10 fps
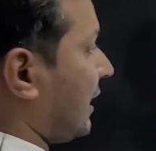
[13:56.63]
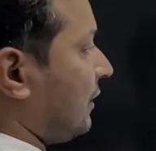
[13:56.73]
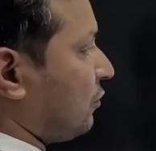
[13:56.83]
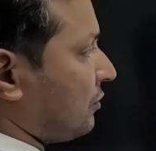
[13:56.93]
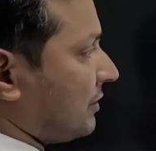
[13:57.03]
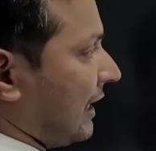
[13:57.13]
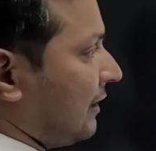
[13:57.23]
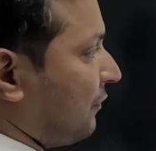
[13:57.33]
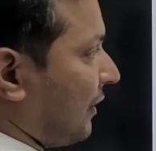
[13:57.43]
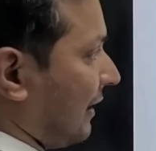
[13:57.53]
and 2.
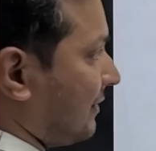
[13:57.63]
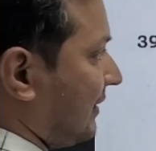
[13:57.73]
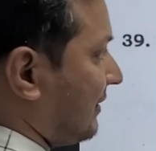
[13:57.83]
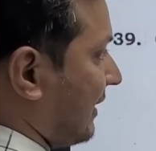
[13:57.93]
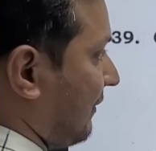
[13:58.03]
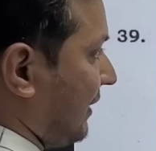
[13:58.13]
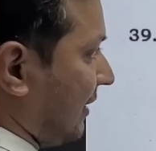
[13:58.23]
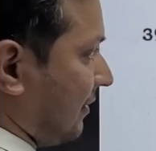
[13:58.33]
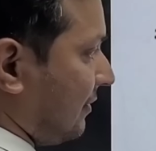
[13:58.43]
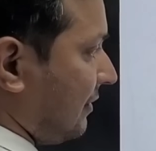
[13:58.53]
Saint Francis
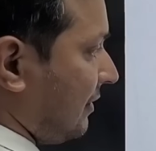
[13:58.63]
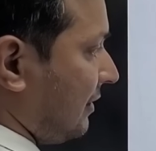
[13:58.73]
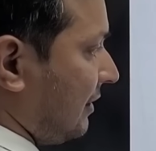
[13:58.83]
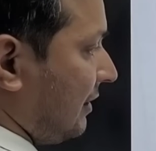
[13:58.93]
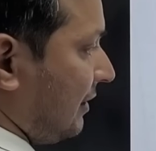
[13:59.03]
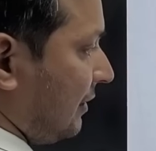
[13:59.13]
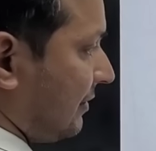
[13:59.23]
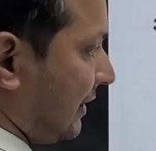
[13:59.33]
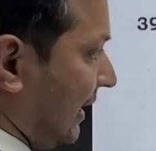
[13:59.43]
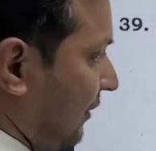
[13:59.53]
Xavier.
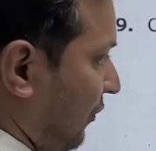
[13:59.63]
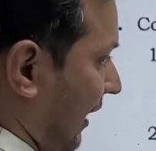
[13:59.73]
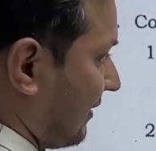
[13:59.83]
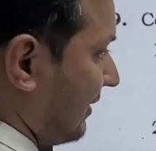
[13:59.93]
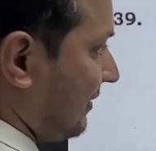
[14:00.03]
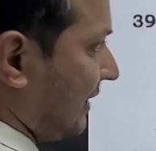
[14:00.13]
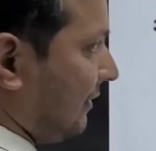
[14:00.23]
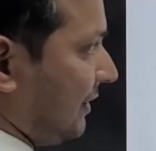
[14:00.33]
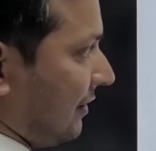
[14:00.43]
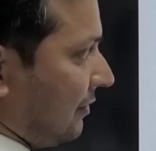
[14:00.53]
Saint Francis
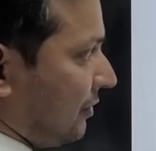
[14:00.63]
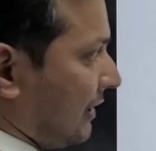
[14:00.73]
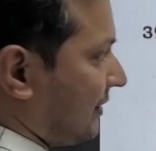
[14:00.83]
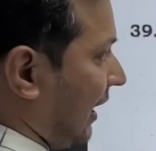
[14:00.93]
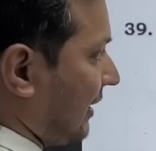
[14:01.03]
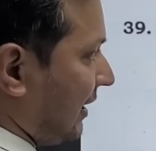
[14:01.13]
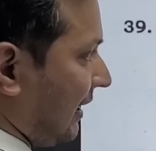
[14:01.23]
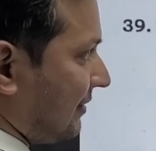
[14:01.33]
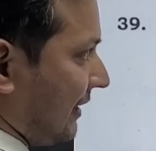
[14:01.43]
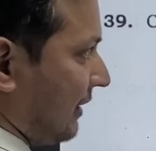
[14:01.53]
Xavier. Okay, starting
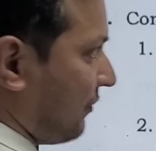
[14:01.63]
like Saint